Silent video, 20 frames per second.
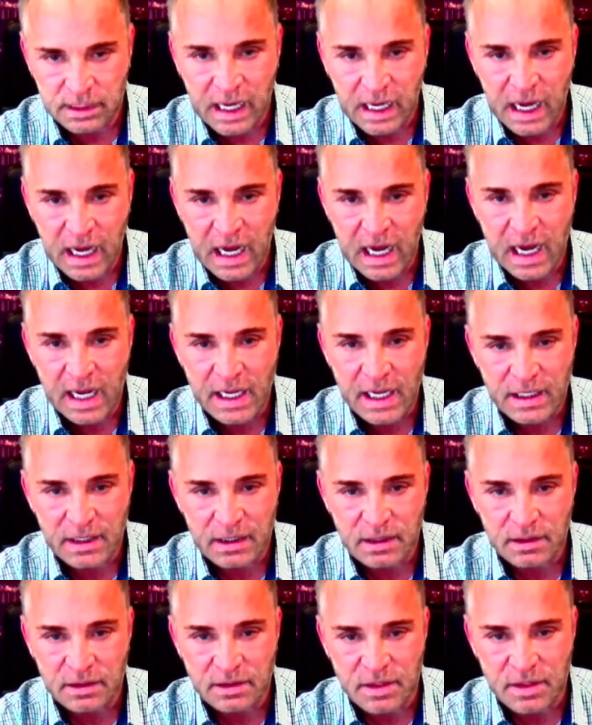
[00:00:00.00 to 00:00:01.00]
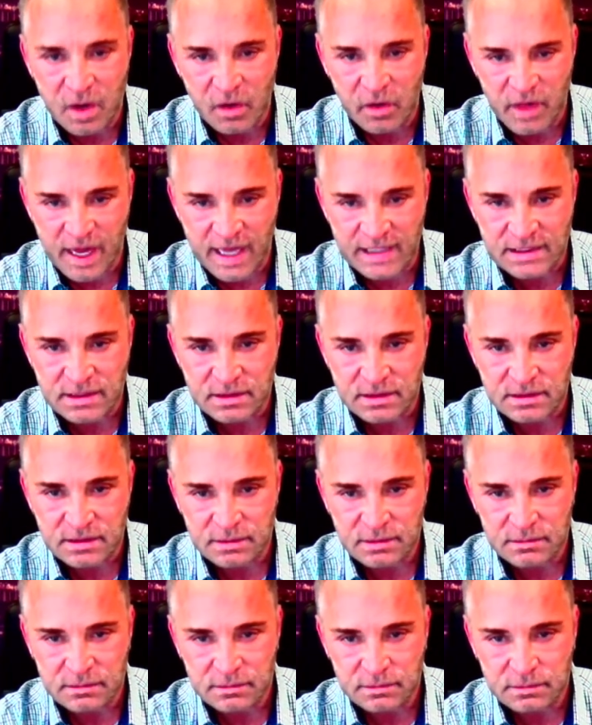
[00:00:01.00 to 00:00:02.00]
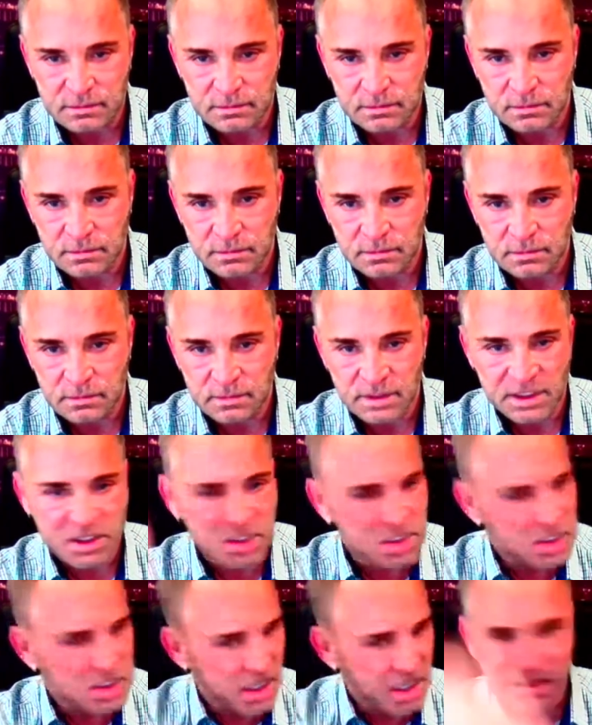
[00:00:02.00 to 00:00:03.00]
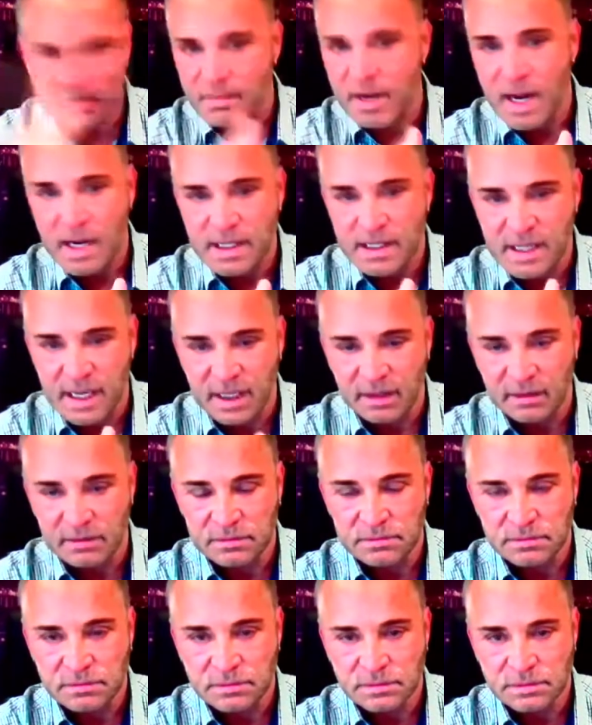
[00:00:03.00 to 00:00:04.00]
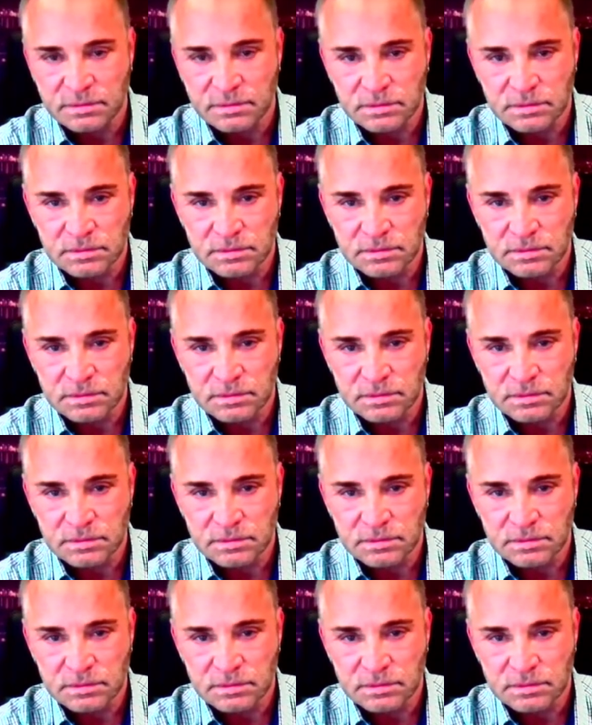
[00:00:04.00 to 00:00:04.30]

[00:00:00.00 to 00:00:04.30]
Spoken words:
I know that. They shut the mind down.